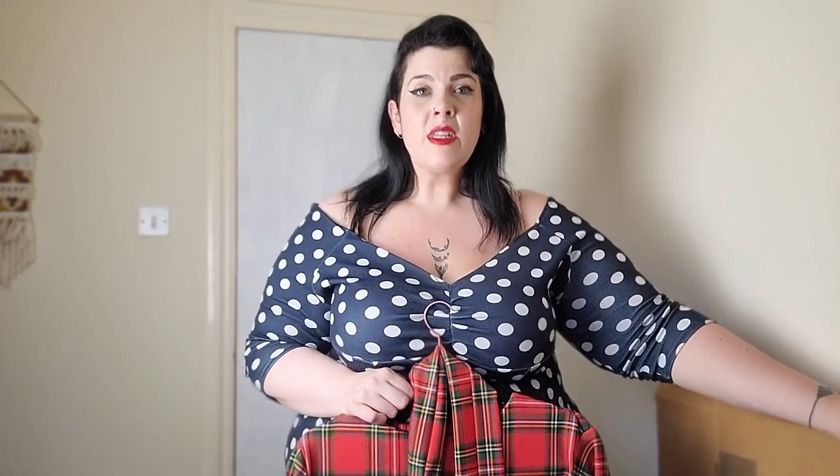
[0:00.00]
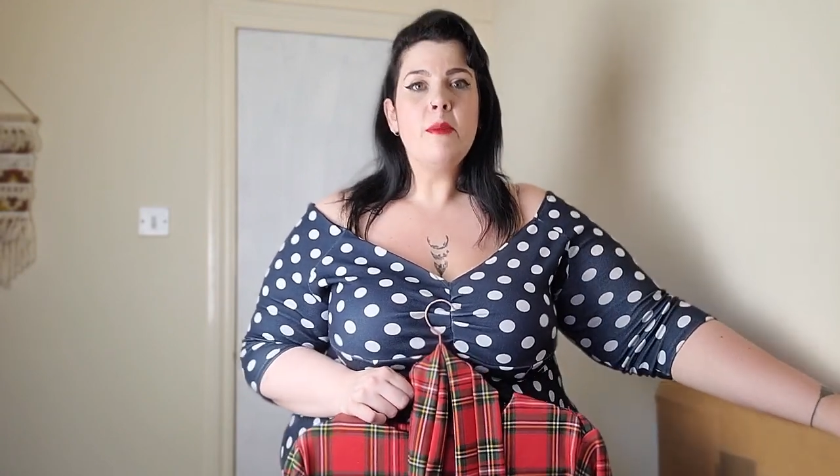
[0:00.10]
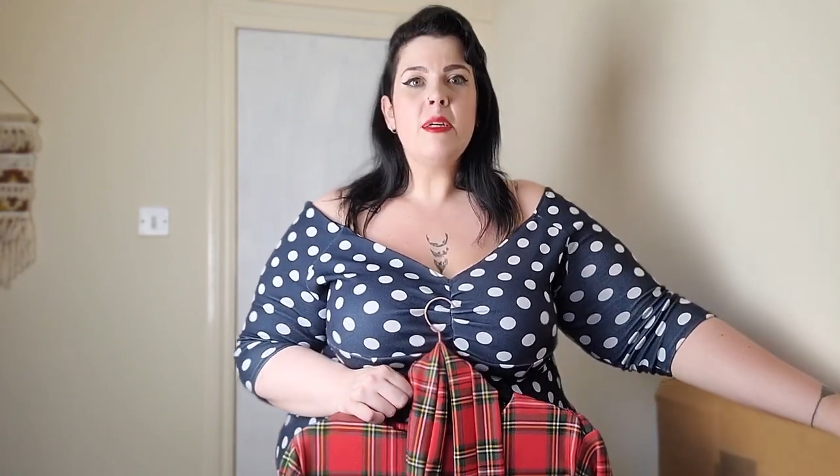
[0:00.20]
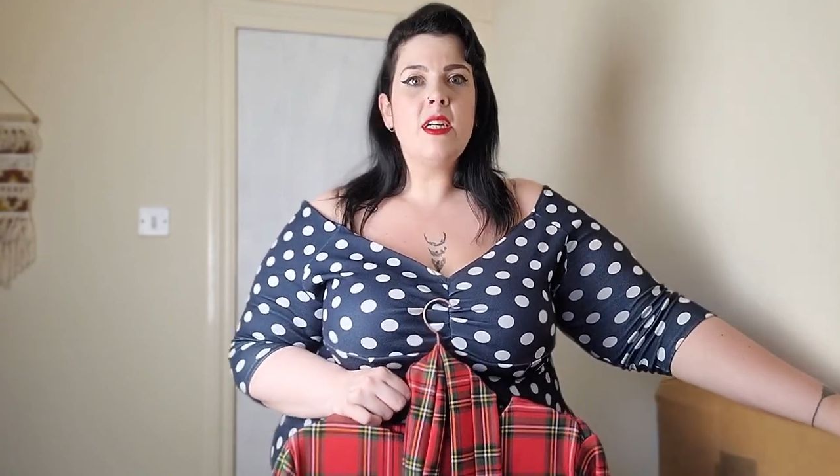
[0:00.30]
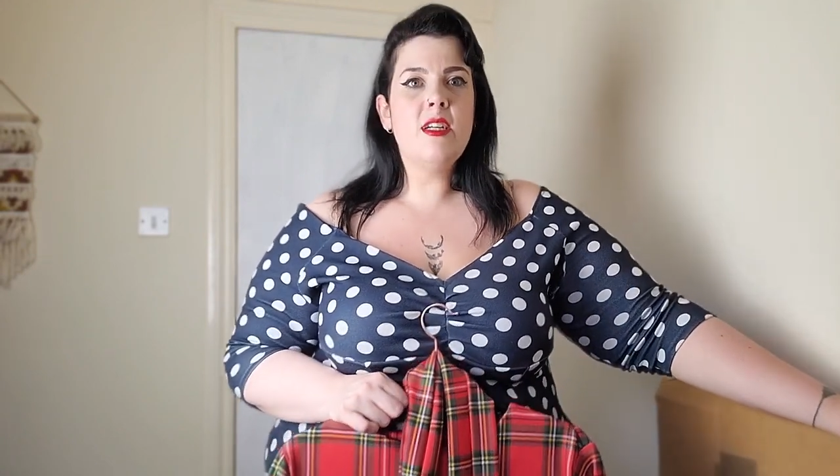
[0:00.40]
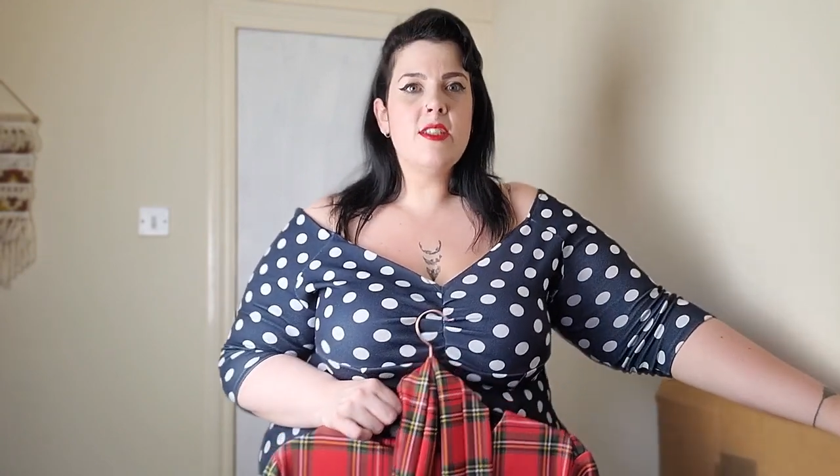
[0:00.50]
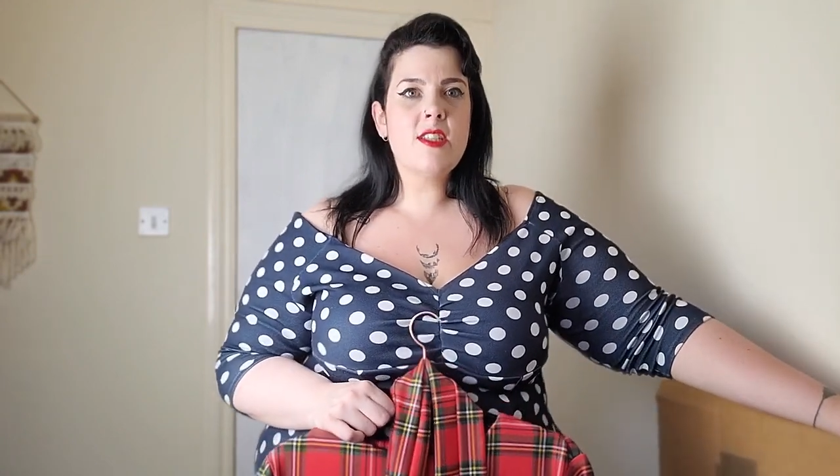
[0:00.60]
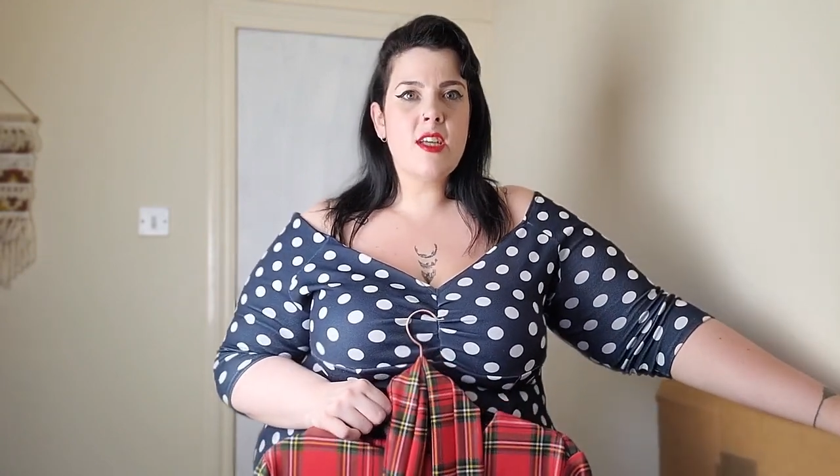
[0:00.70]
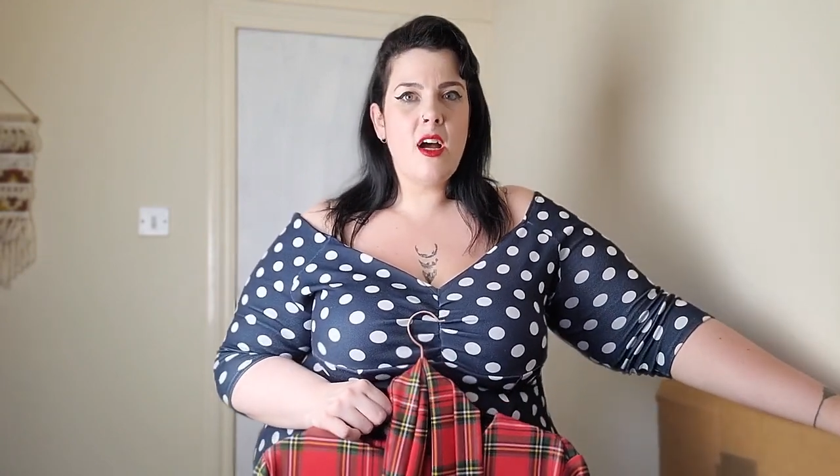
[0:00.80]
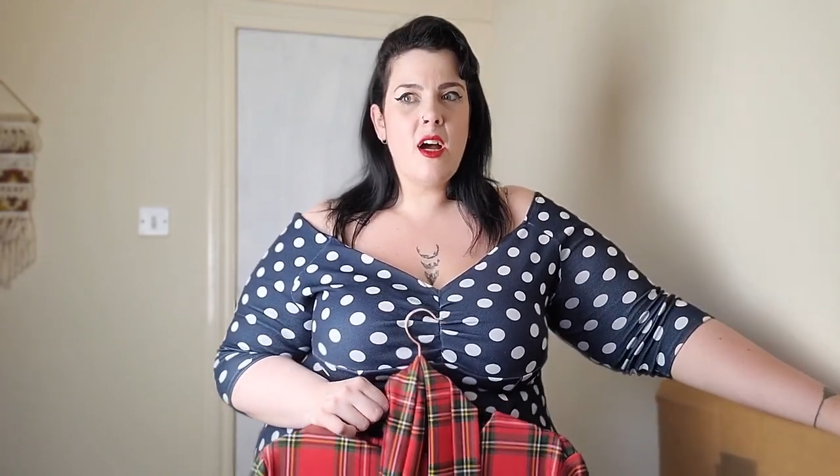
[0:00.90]
because
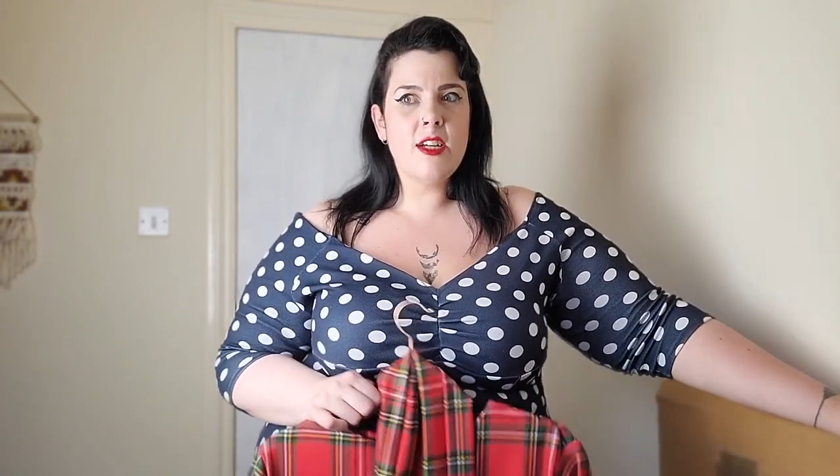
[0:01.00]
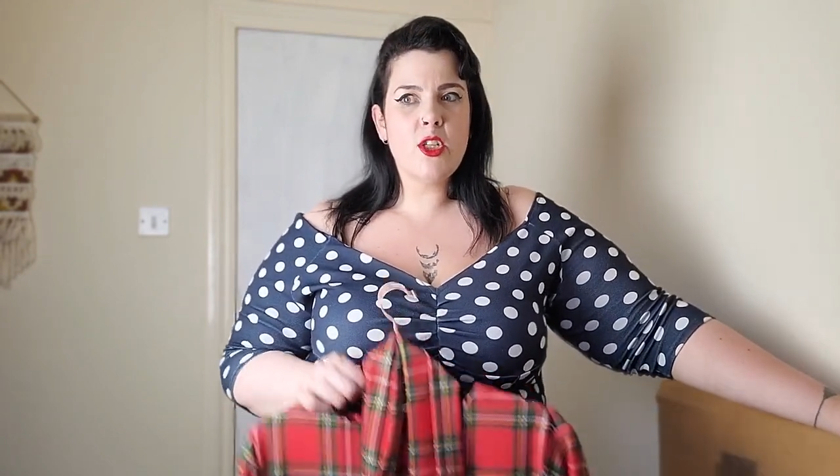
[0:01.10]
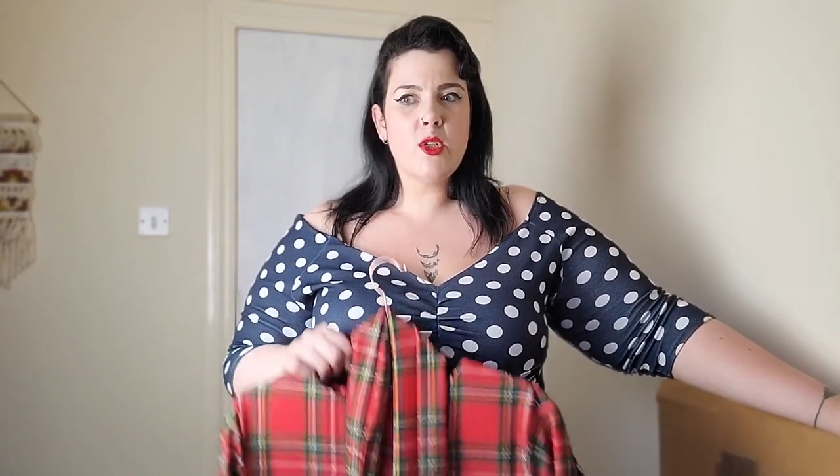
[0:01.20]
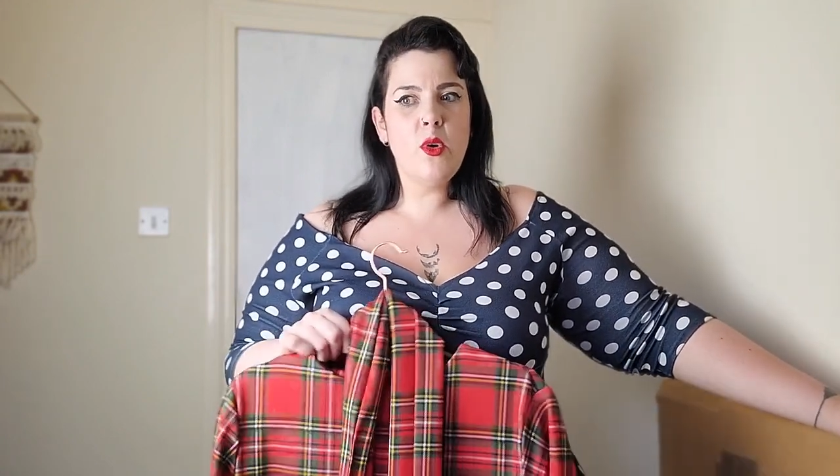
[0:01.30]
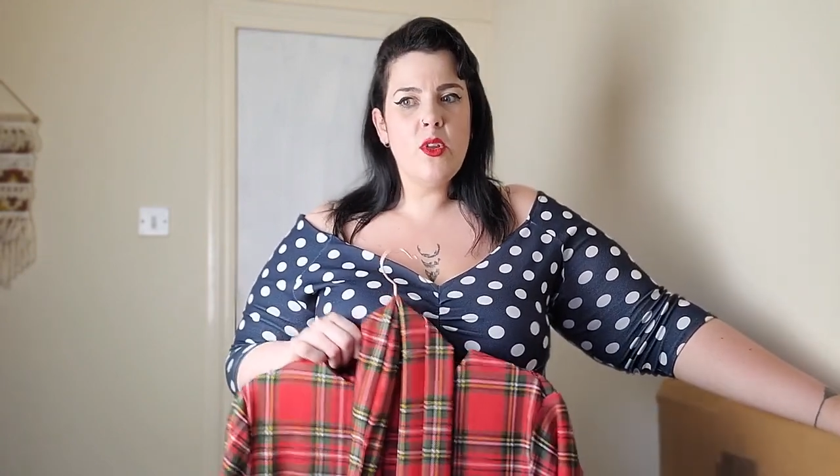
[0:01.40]
I saw